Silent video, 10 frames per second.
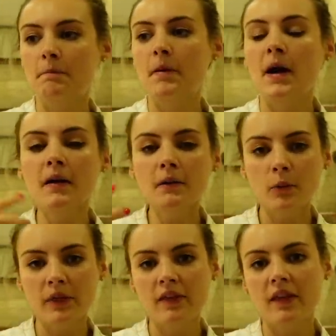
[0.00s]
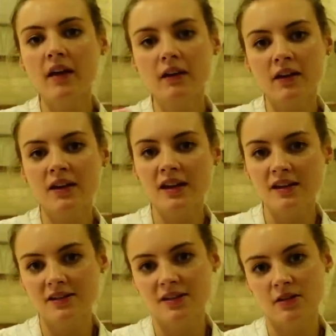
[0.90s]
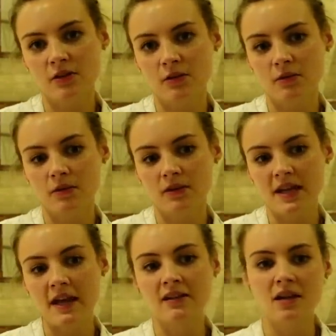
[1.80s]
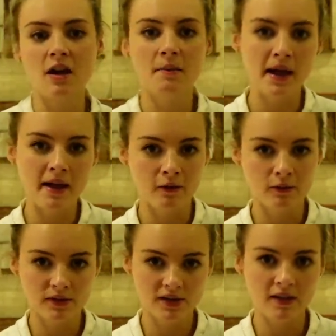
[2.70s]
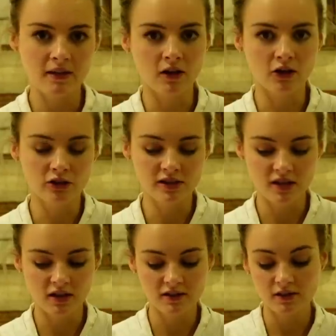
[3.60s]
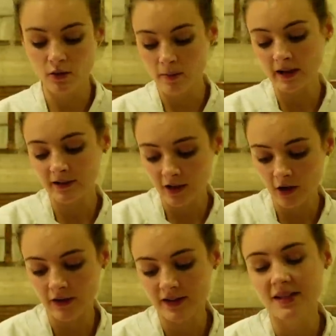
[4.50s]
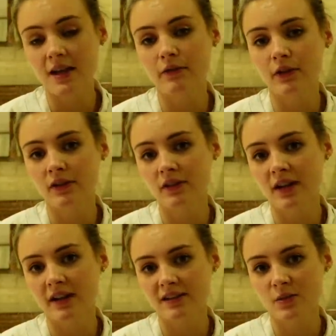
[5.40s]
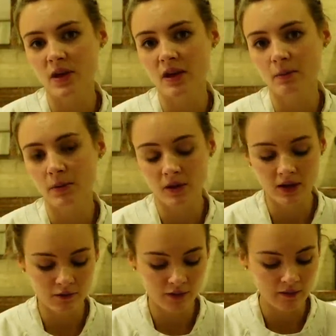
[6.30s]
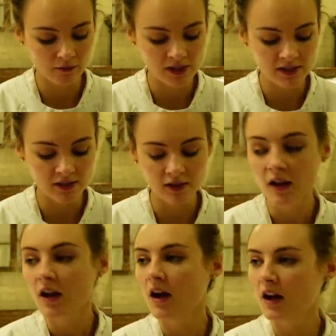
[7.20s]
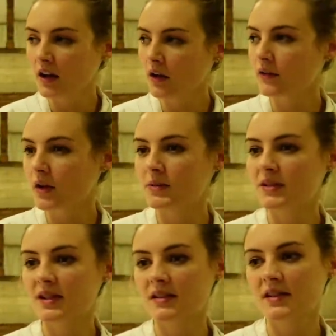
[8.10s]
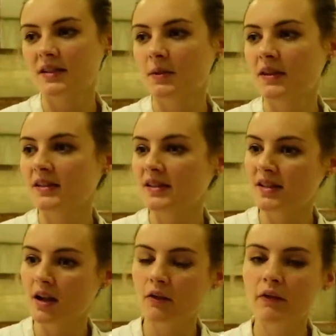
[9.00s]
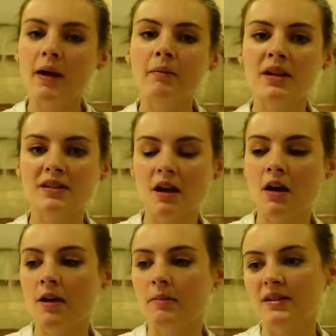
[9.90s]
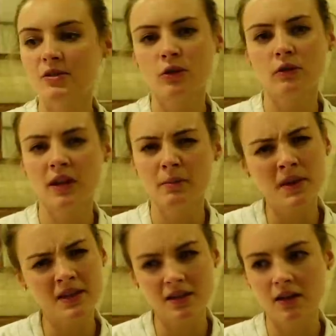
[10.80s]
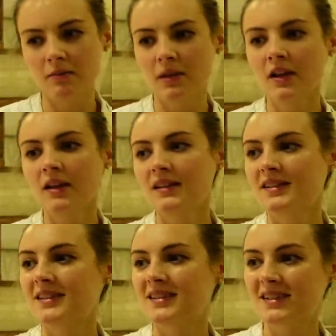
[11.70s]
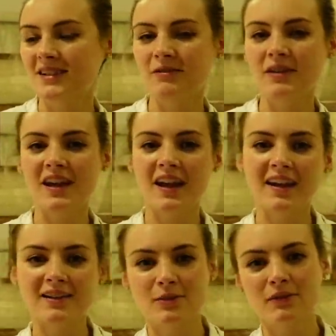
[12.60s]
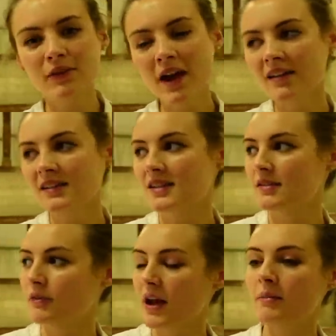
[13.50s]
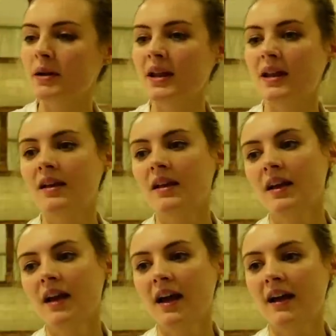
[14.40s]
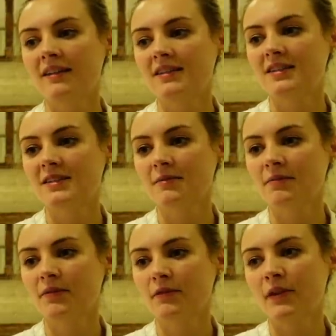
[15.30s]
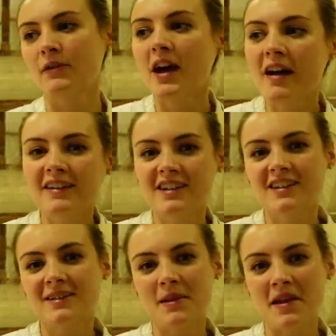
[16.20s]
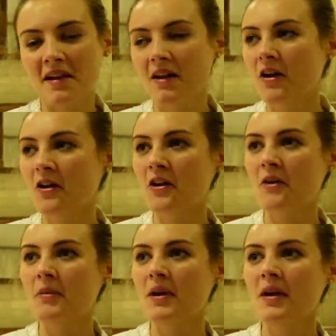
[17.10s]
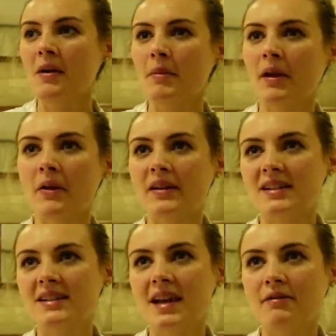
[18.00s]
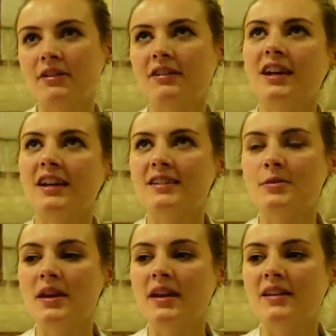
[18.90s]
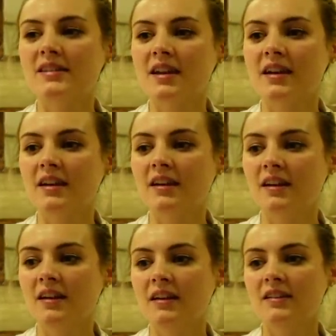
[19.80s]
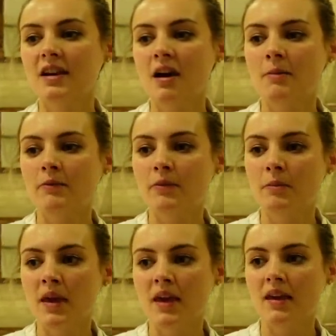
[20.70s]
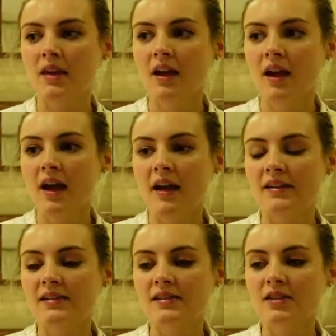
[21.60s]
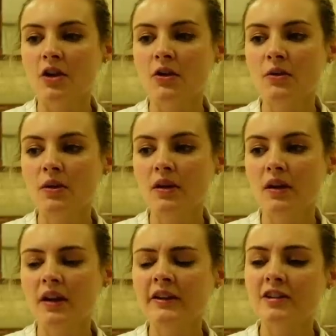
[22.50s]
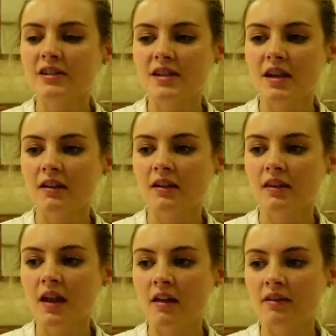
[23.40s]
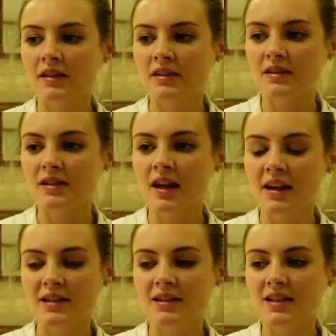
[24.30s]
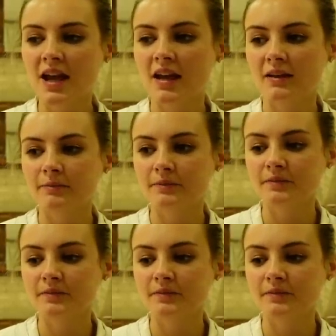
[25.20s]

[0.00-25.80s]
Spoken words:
but within that, I need to take time out in the countryside. So I'm actually going to Devon next week purely for that reason. I know I've come to Sussex, but this is like family time. It's not like me time. This is to reconnect with friends and family and feel nurtured being at home. But going to Devon next week is like time for me. And it's so interesting that this lady today